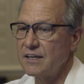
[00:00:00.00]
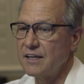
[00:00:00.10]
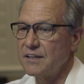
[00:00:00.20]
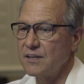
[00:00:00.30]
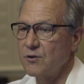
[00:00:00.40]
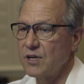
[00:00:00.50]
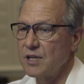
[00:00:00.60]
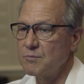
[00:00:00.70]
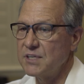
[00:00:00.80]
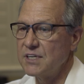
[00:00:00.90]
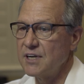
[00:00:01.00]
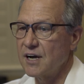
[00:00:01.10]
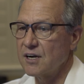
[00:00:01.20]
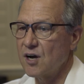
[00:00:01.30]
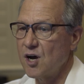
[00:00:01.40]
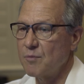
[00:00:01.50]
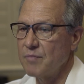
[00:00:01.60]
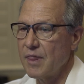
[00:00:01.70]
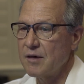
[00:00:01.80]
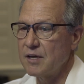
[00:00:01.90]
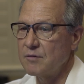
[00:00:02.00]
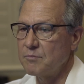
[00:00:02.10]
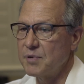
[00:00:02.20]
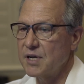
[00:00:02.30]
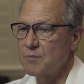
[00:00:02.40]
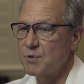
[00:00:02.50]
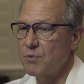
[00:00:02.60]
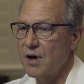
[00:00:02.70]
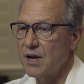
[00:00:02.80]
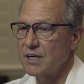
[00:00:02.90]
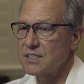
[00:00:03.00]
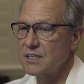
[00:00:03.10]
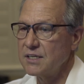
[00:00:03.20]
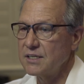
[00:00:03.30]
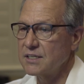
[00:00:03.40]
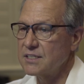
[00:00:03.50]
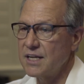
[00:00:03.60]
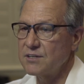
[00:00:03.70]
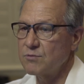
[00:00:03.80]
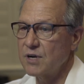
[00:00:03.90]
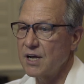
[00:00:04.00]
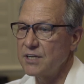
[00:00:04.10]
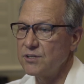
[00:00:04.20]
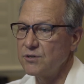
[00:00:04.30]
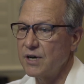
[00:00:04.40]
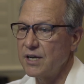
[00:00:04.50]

at theoilmd.com and pick up your products, because that's what I do.